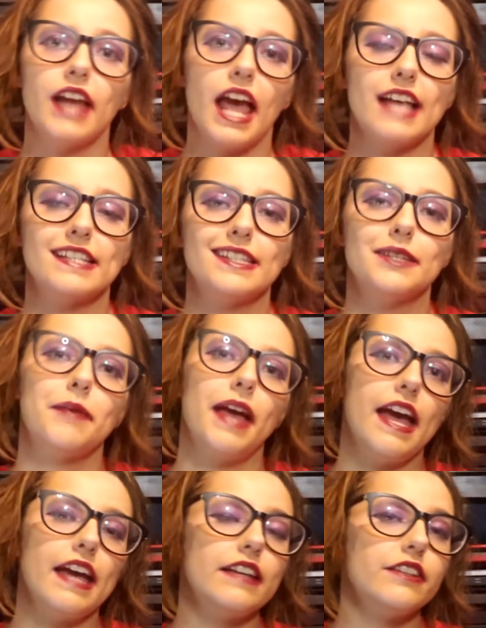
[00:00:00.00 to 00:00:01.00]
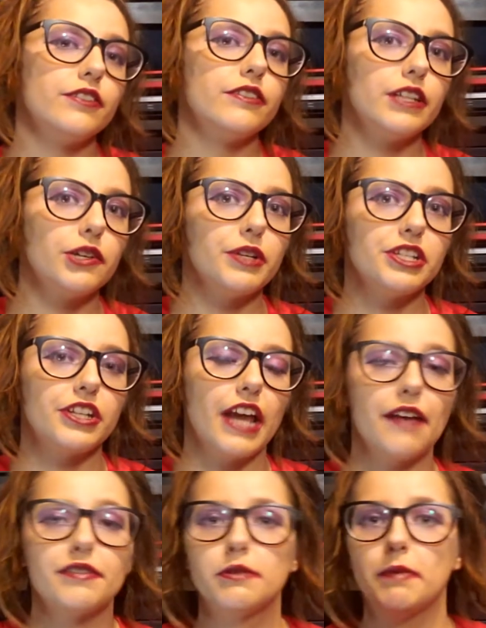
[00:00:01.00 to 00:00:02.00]
ask them, hey, do you think we should
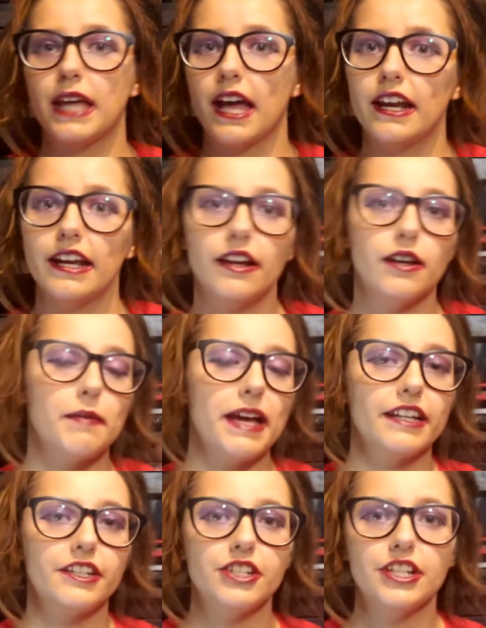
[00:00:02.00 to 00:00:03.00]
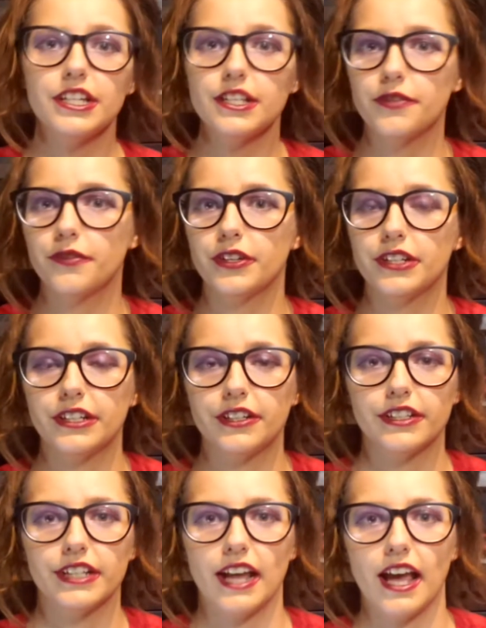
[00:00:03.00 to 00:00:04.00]
have spaghetti or mac and cheese for dinner
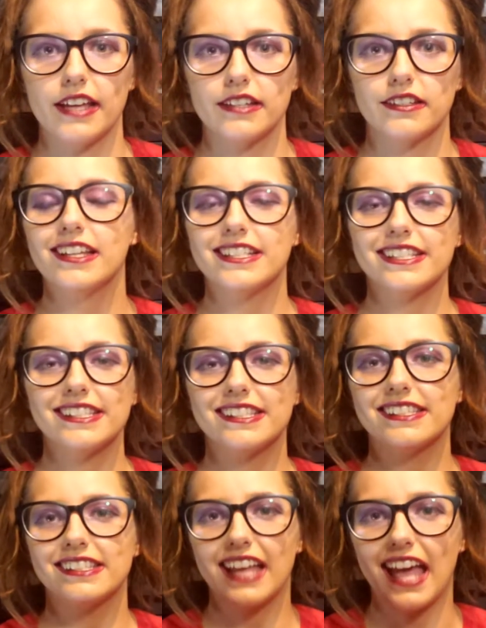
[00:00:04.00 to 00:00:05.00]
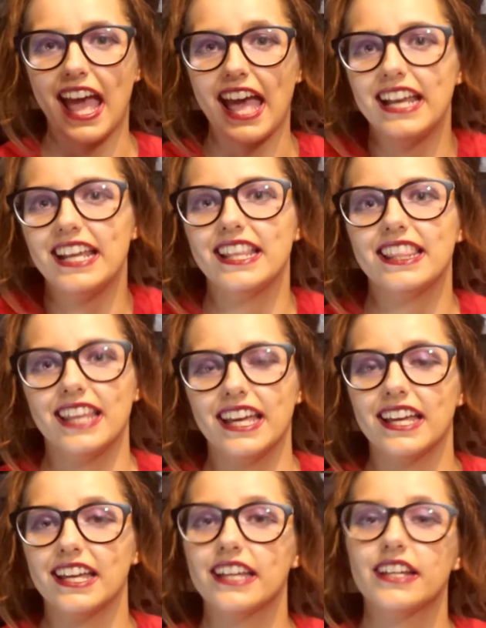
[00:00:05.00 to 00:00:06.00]
tonight? Just
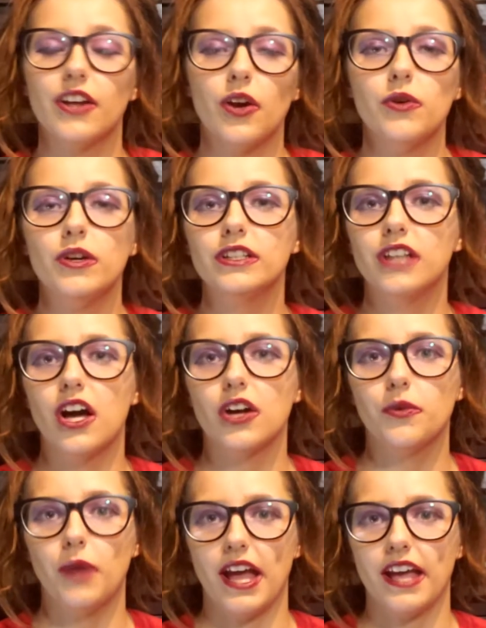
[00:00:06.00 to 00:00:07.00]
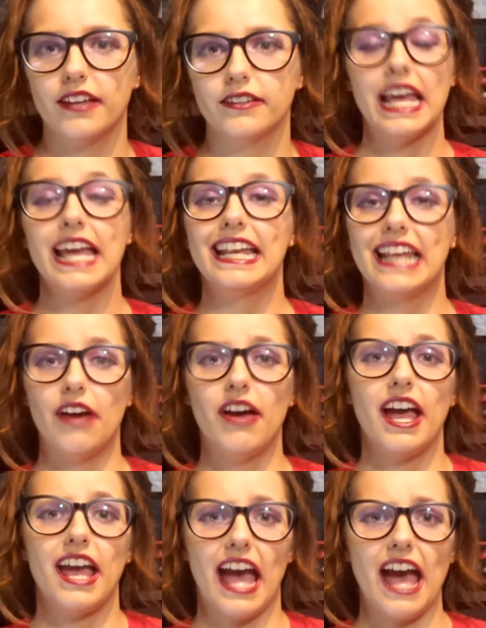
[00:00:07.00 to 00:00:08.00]
anything can go a long way. Now,
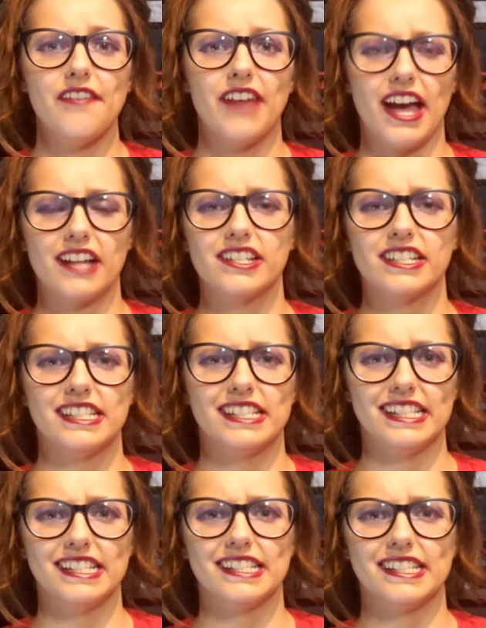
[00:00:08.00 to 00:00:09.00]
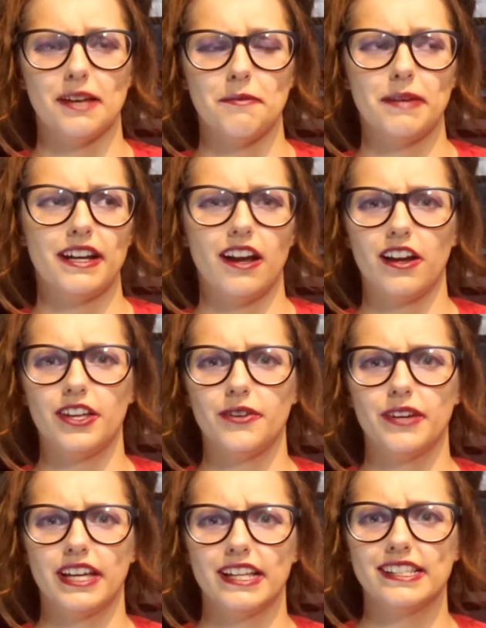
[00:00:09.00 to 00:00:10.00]
I have actually seen somebody argue
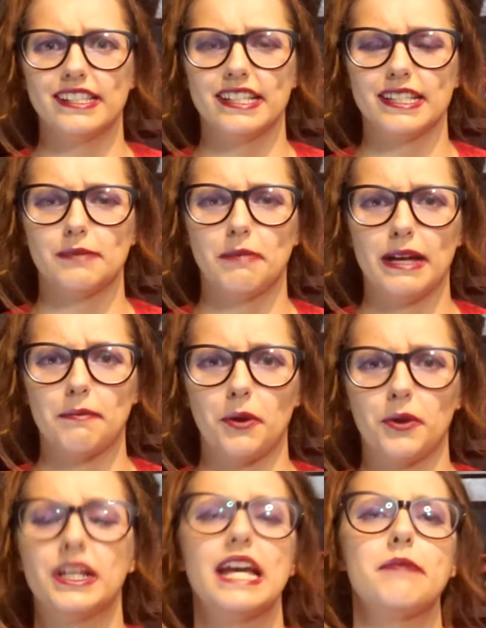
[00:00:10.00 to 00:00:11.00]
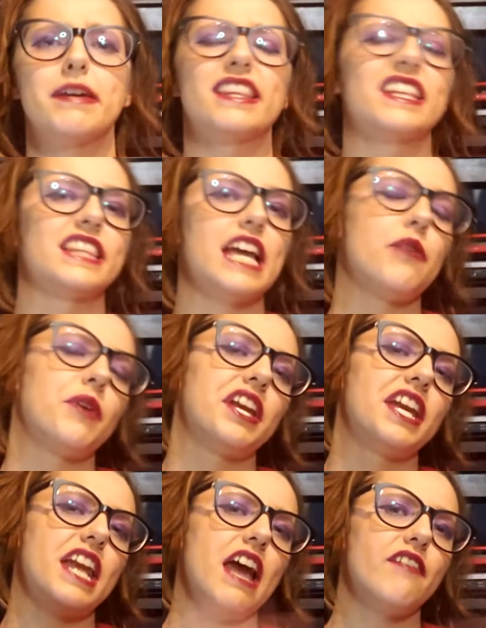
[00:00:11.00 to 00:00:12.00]
against this by proclaiming that they would
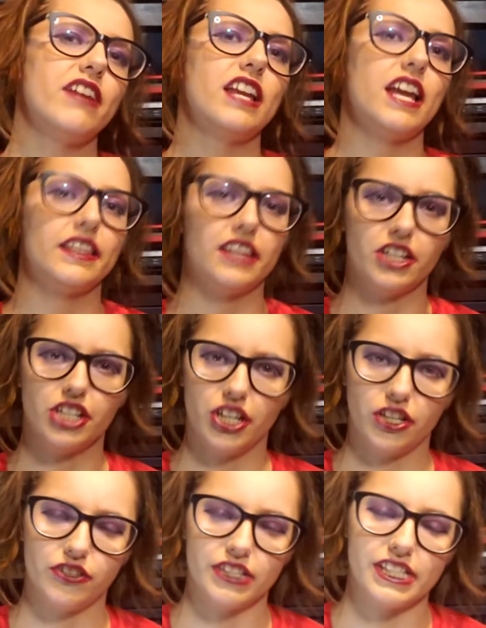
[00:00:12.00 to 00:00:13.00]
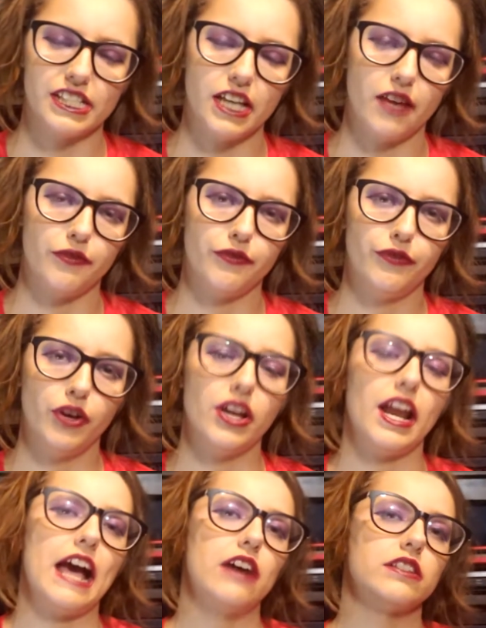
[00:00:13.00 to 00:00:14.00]
never let their children step foot
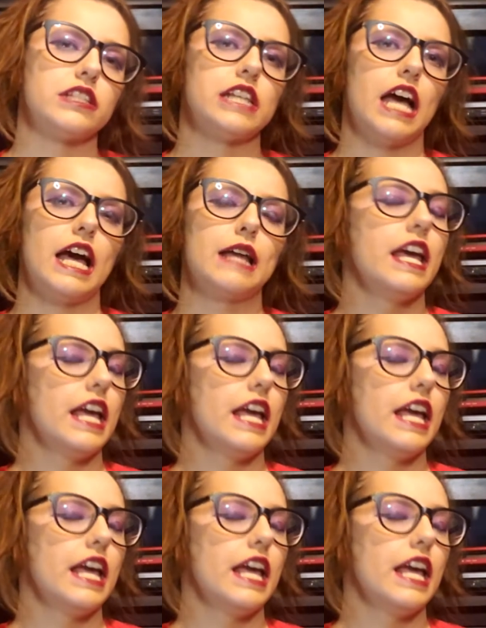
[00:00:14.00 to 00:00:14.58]
outside